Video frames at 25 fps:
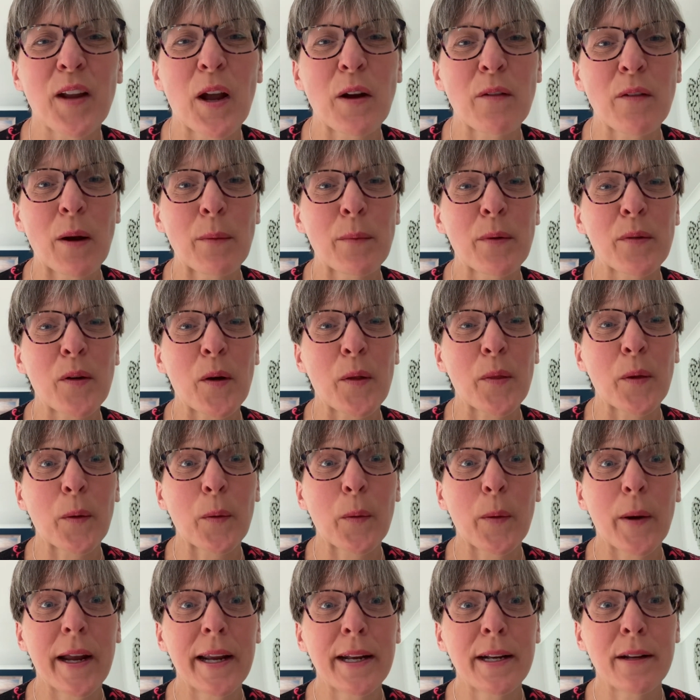Right, we've got the
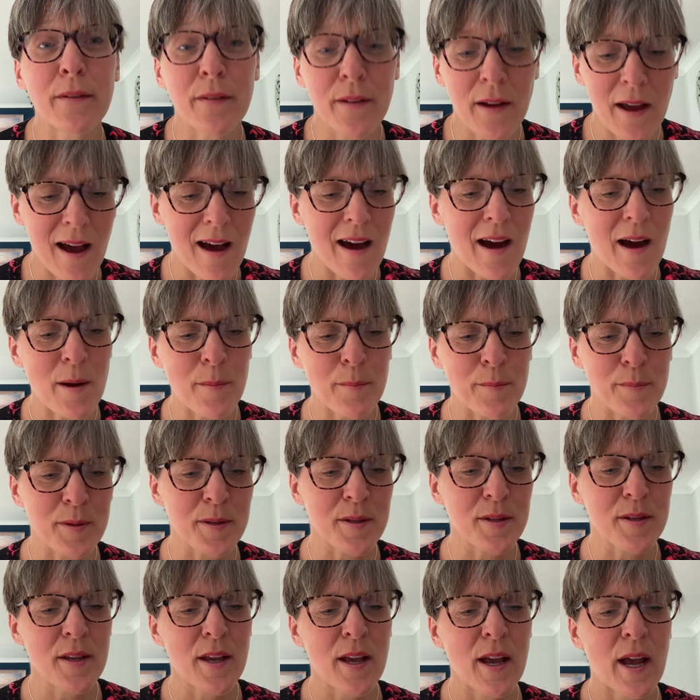Queen of
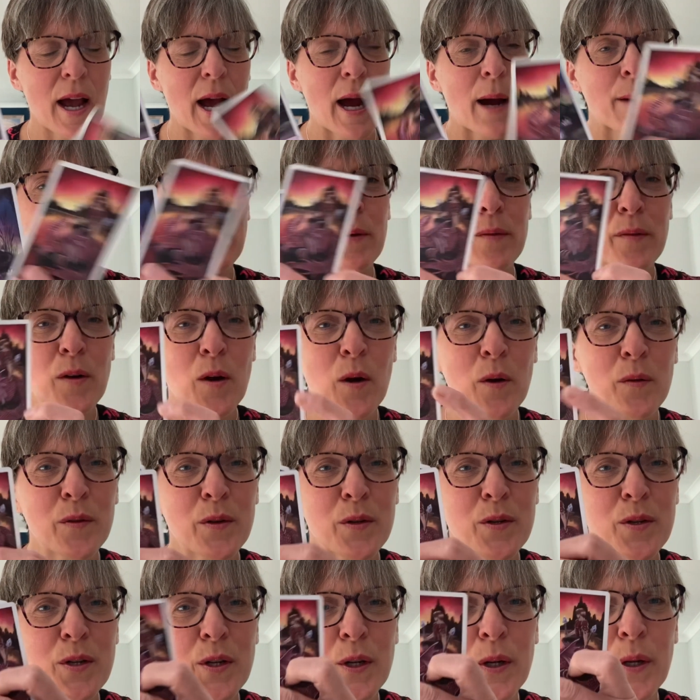Cups and we've got the
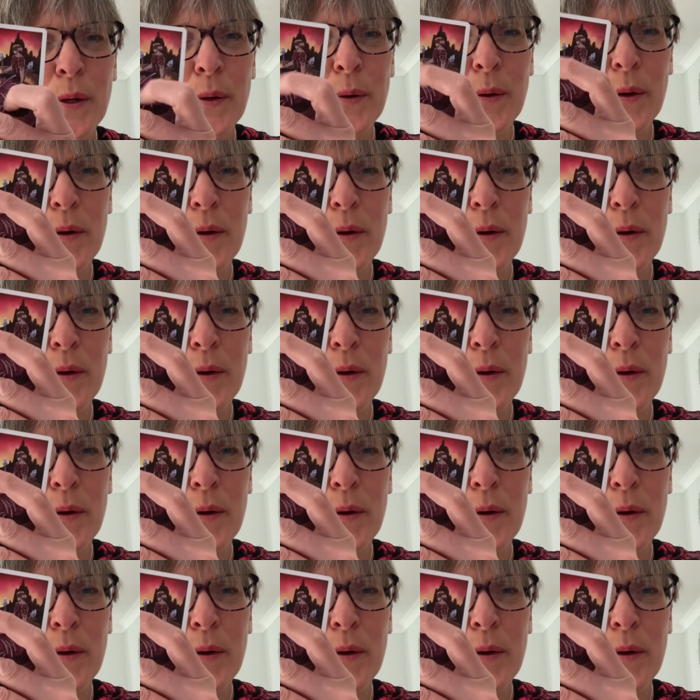Two